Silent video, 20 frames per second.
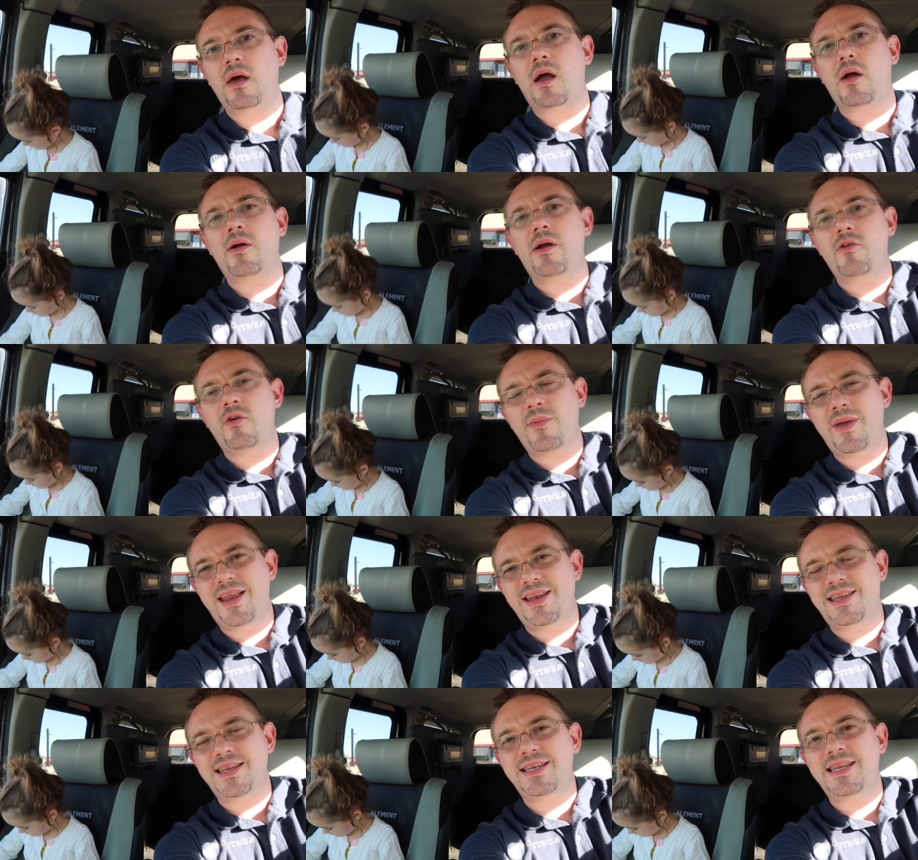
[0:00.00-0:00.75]
All right, we
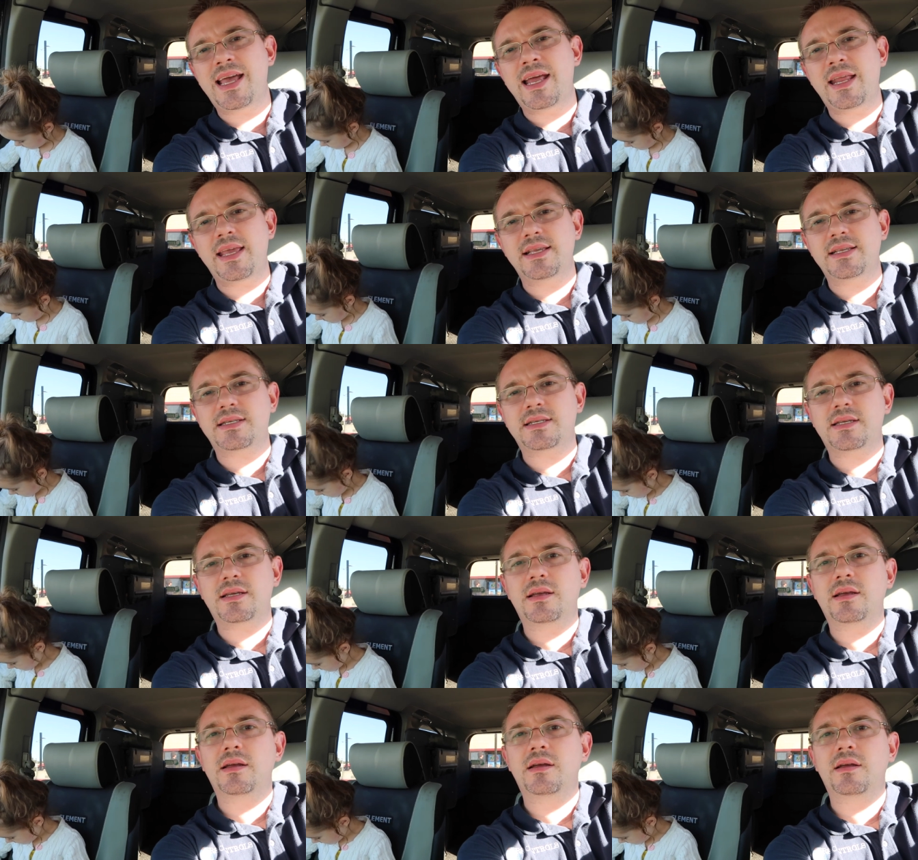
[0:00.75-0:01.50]
made it to Denny's.
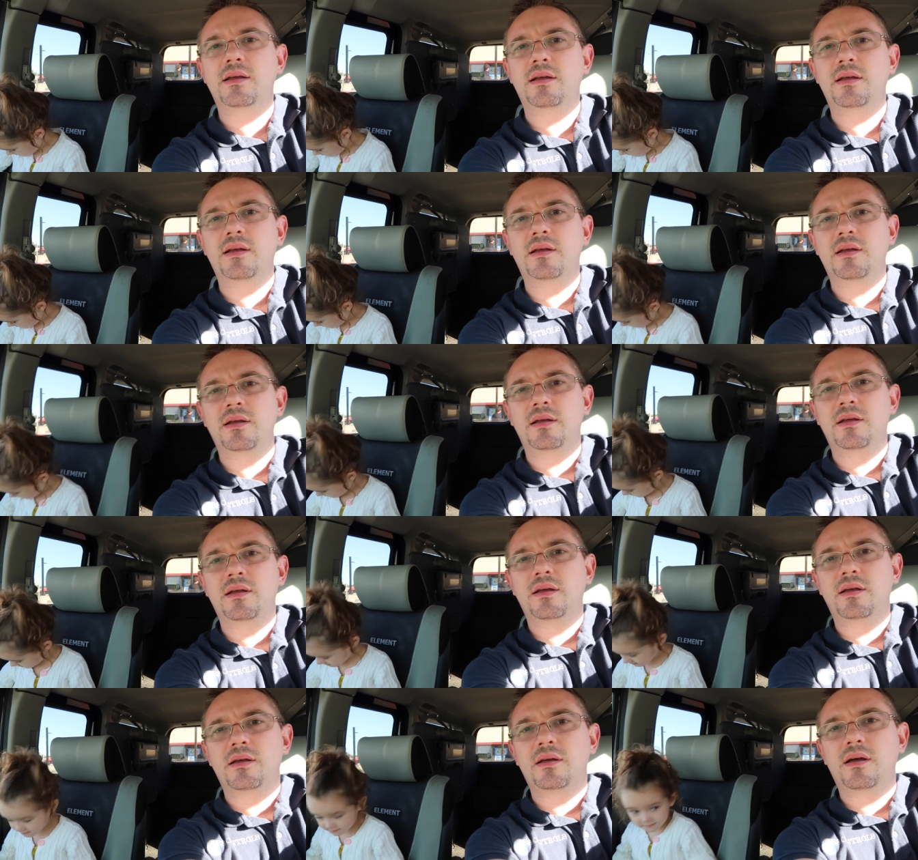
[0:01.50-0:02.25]

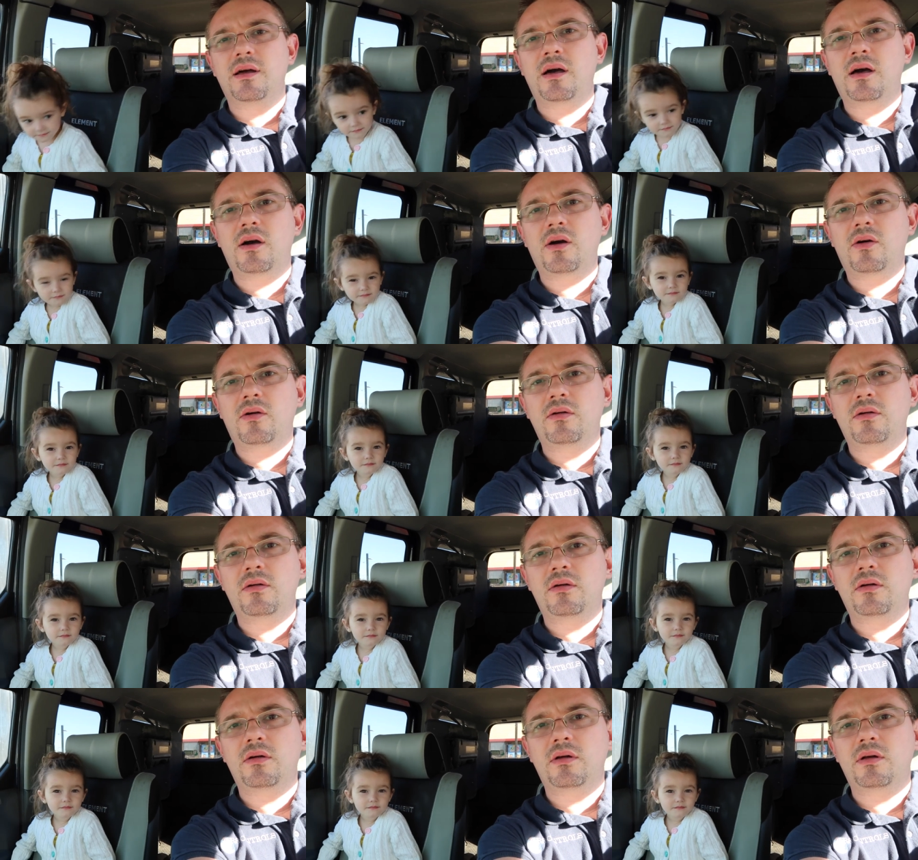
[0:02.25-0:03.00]
Uh-oh.
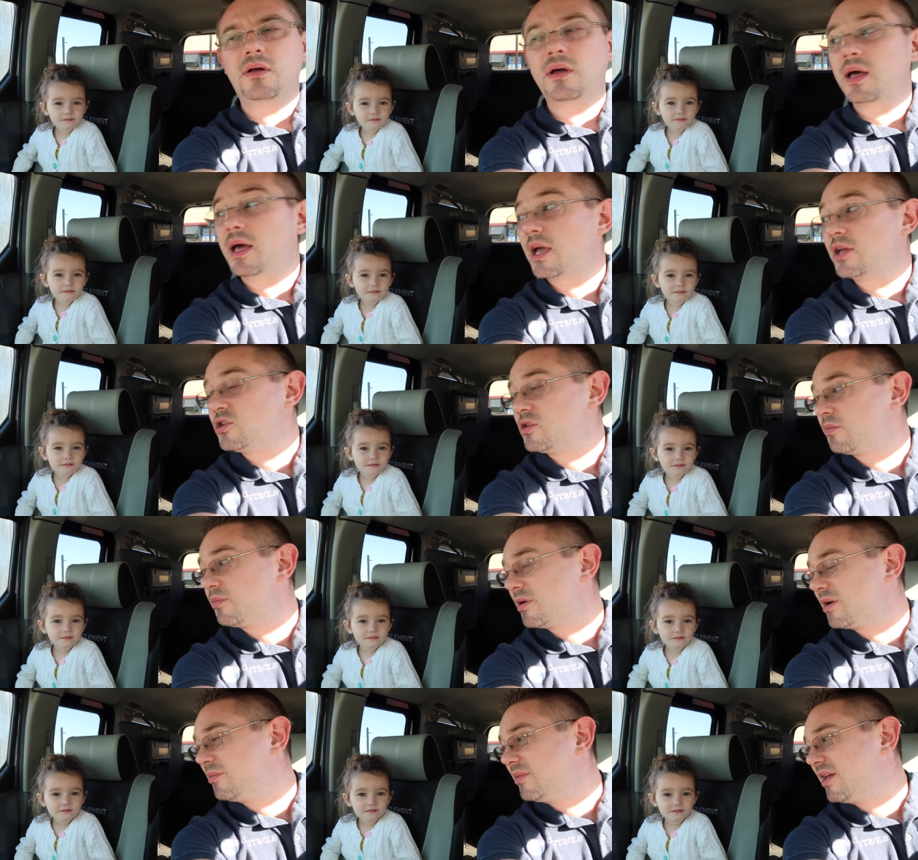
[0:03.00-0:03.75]
I
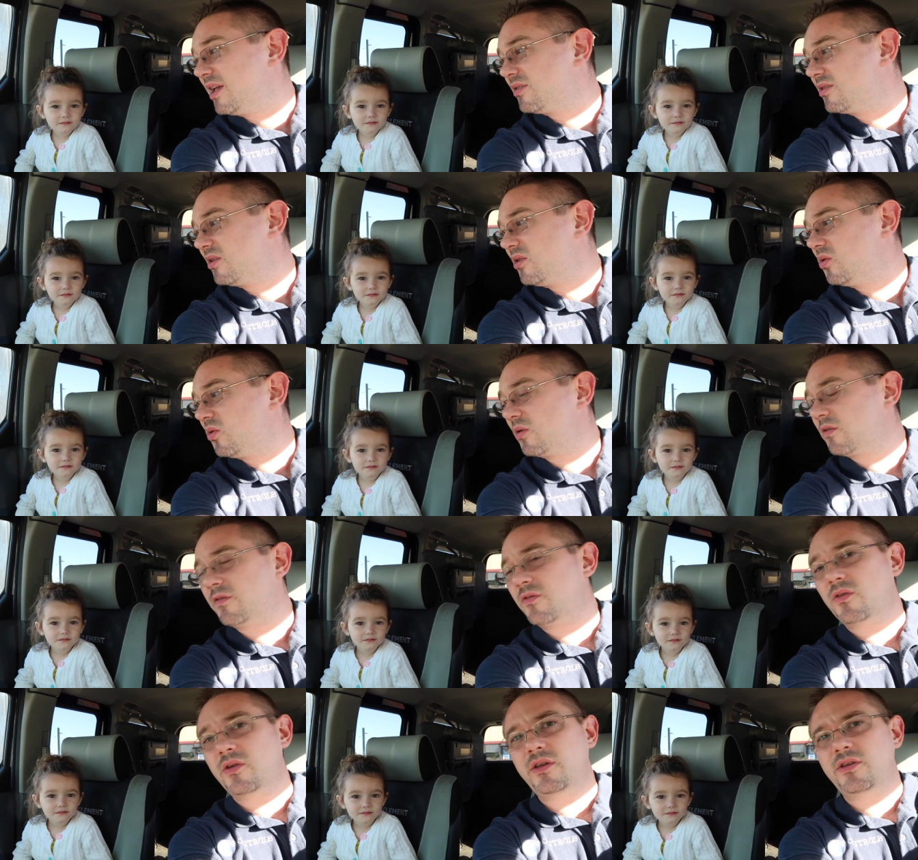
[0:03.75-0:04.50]
should probably get the
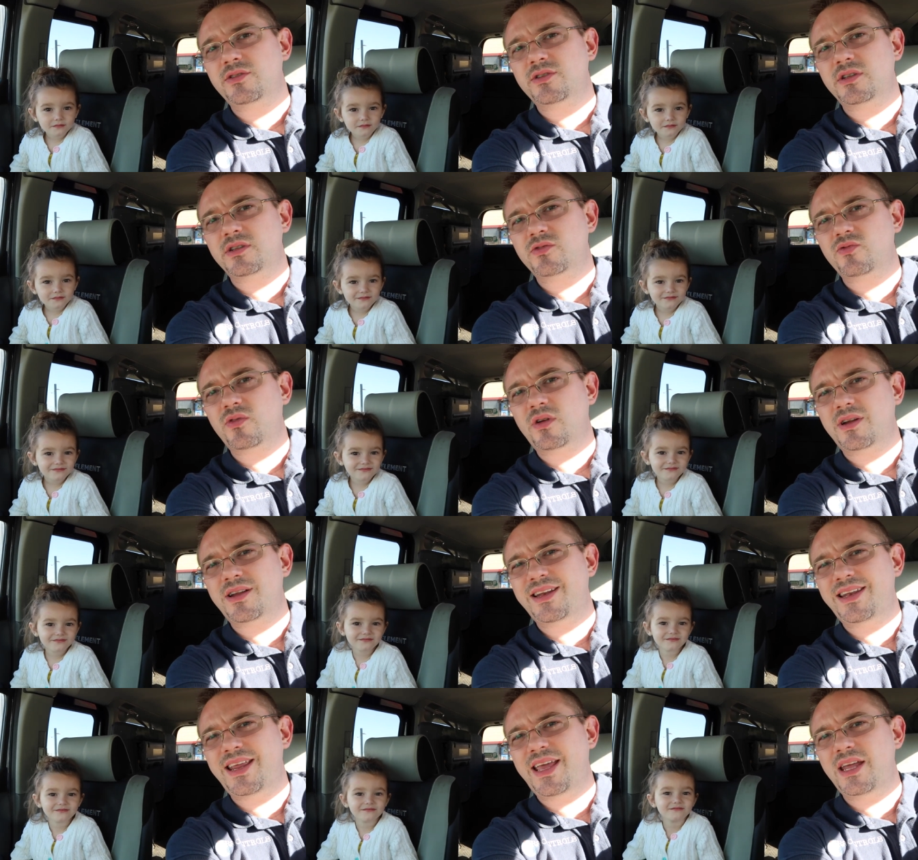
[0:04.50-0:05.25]
door for you since we're
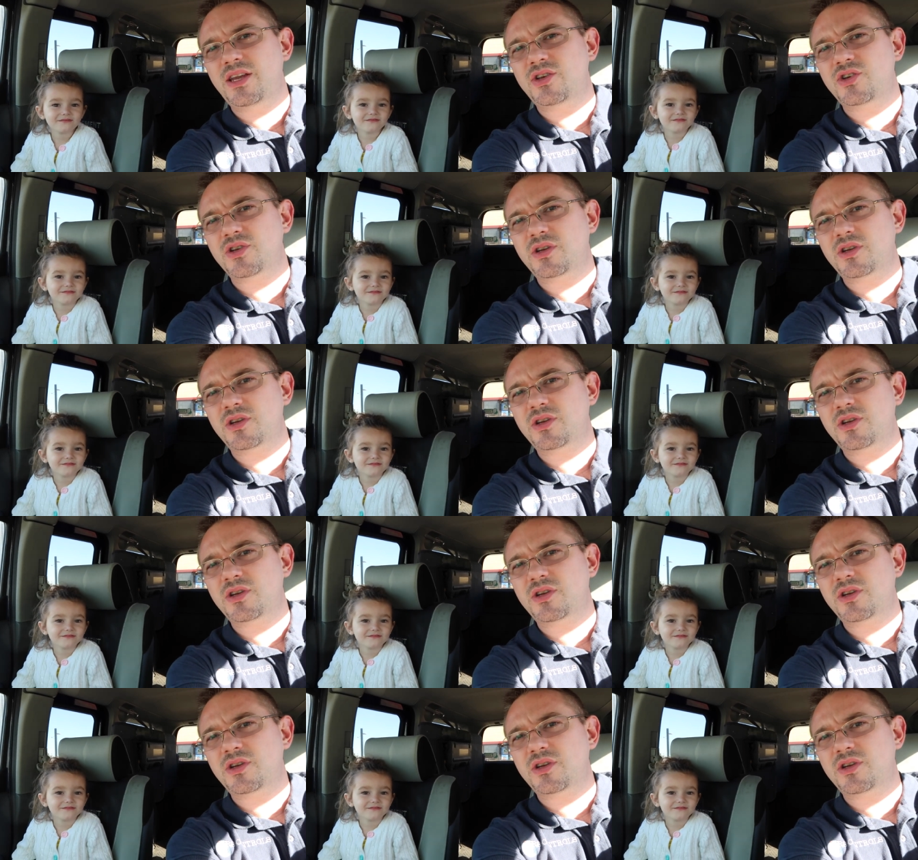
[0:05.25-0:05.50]
on a date,